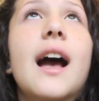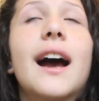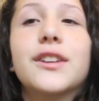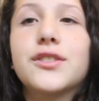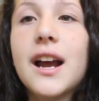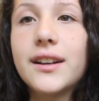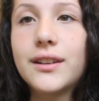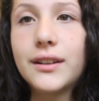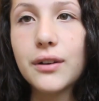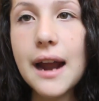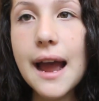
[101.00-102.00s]
I
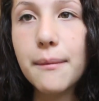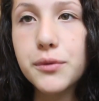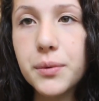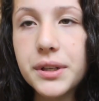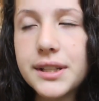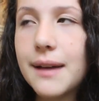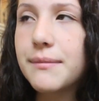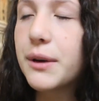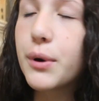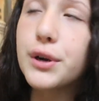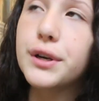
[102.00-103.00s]
tried crabs one time.
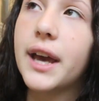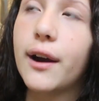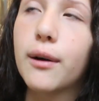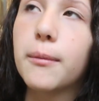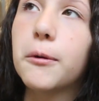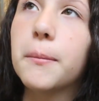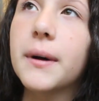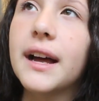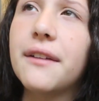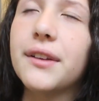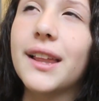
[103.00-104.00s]
They weren't terrible,
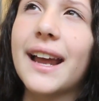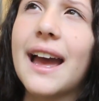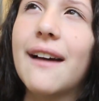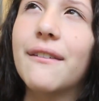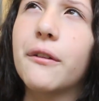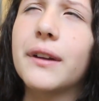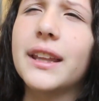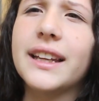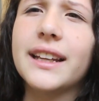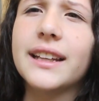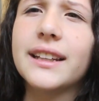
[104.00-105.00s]
but I feel like I haven't
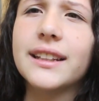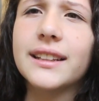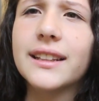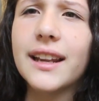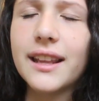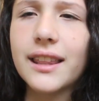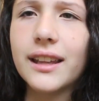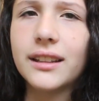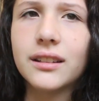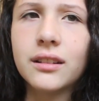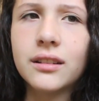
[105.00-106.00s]
really eaten
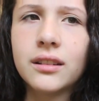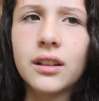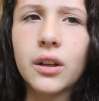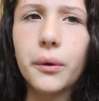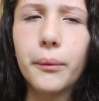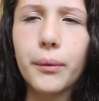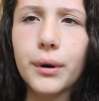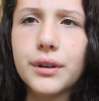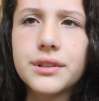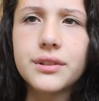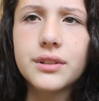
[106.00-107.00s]
anything
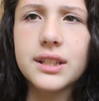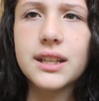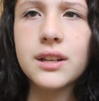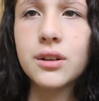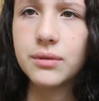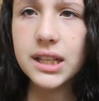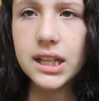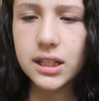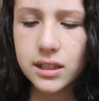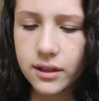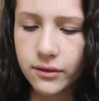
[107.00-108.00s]
worse because I don't
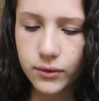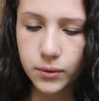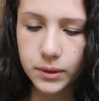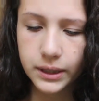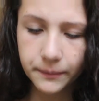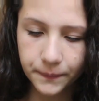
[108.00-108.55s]
eat seafood.